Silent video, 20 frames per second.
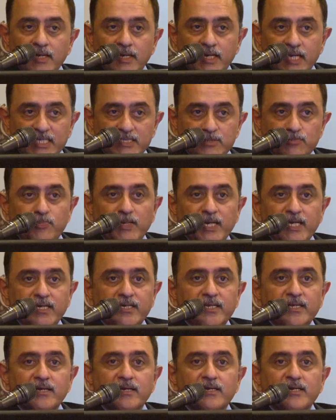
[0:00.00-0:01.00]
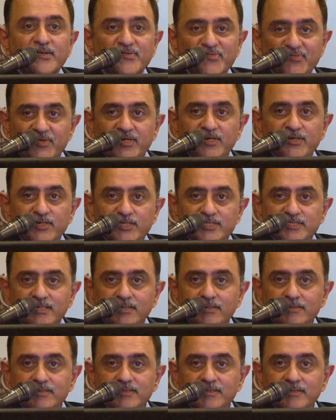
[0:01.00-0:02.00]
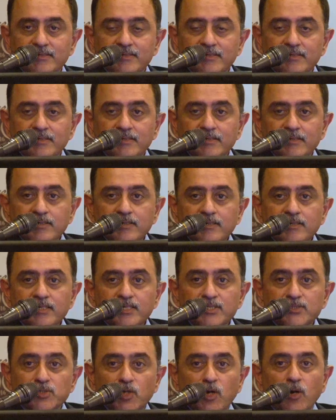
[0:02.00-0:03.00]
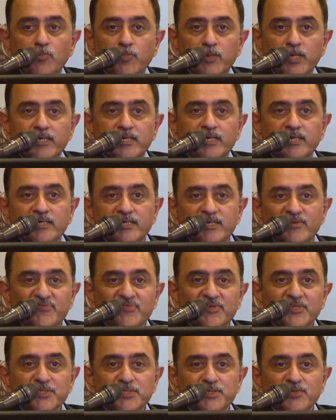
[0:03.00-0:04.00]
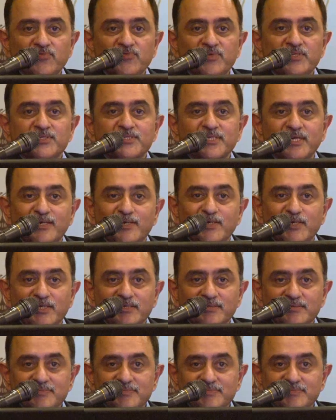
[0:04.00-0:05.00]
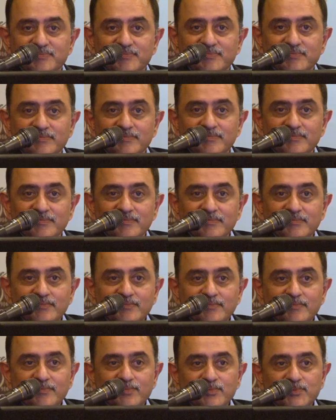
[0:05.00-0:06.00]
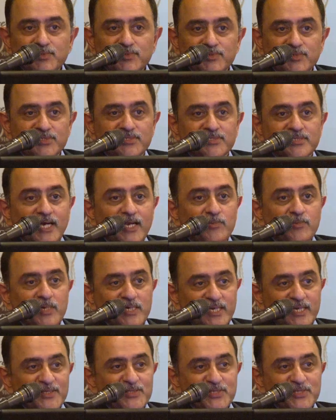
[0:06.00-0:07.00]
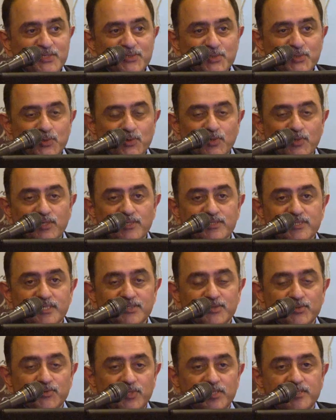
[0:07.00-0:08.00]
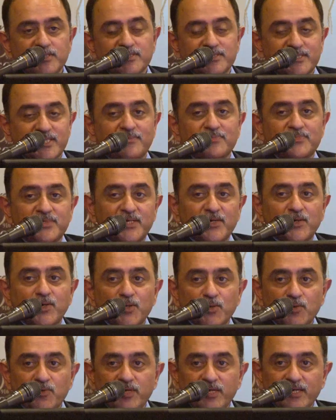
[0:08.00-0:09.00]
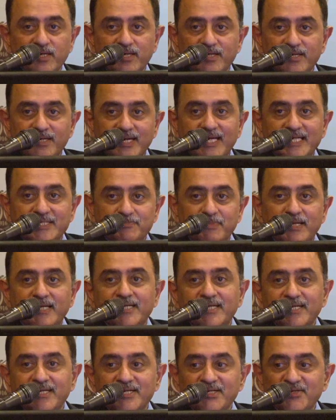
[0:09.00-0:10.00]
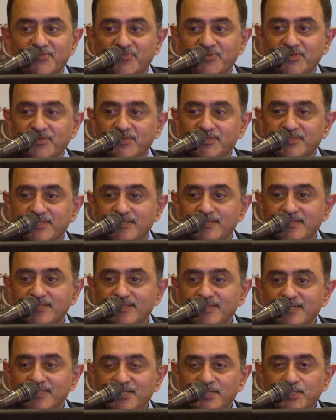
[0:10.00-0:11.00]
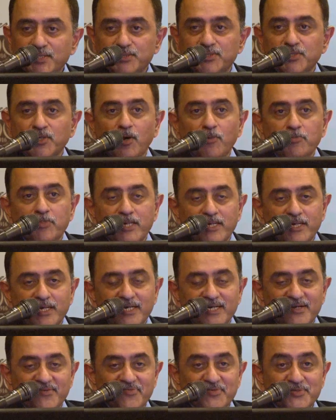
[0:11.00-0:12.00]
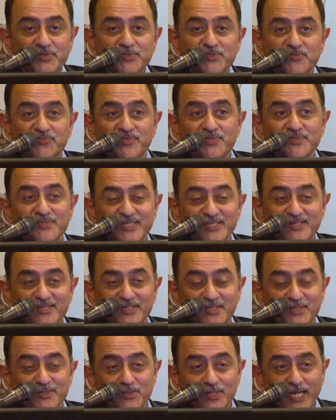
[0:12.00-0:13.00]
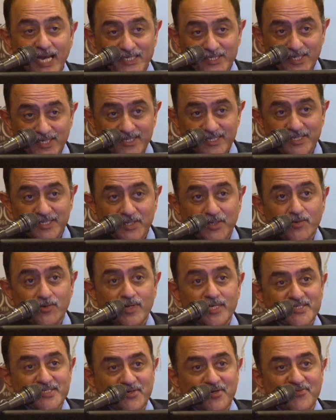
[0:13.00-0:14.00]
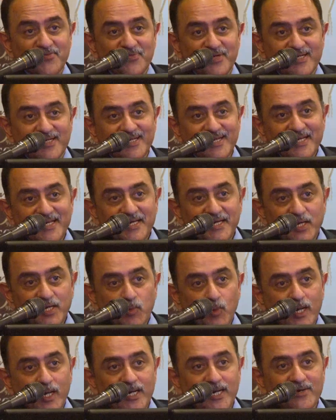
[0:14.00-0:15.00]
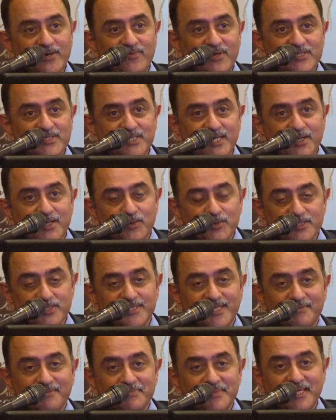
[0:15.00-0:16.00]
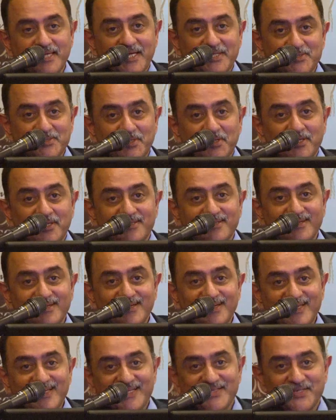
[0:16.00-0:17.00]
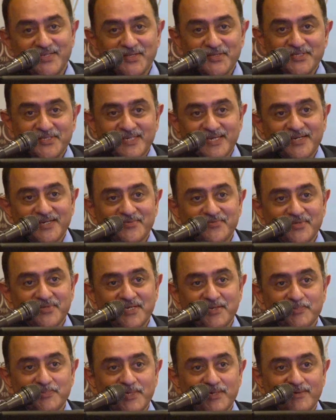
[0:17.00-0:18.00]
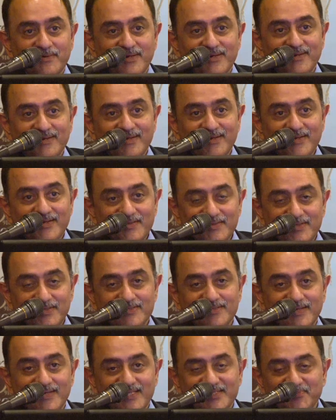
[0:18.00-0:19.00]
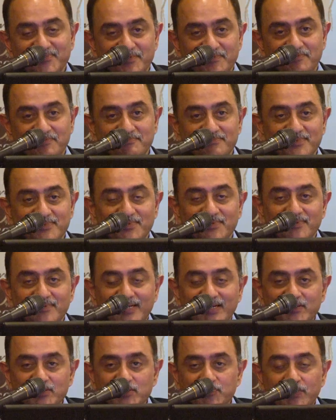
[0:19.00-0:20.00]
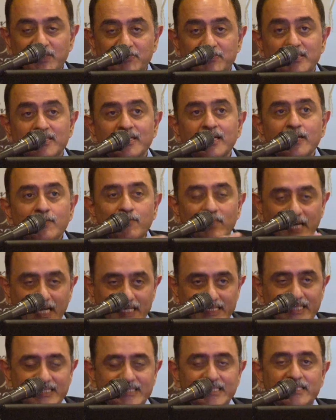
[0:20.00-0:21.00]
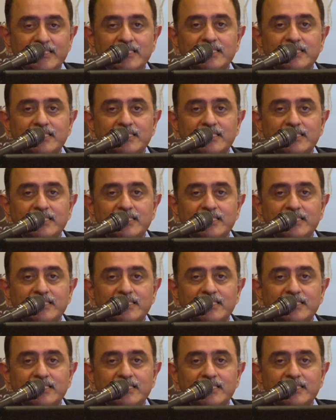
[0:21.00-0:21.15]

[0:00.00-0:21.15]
and expecting a different result is operating definition of insanity. So this is Albert Einstein's quote. He says, doing the same thing all over again and expecting a different result is the operating definition of insanity. So actually there's a curious conflict. At one end we are saying do the same thing, enjoy it. And the other side we keep hearing these lines from renowned people. But I think